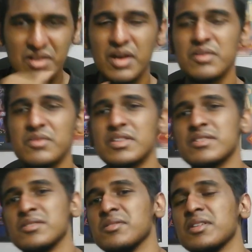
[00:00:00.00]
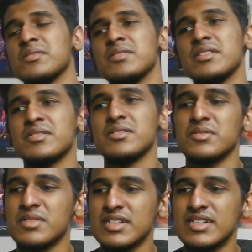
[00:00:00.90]
I don't think so. I don't think
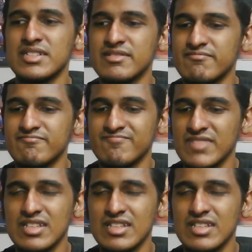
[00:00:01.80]
so.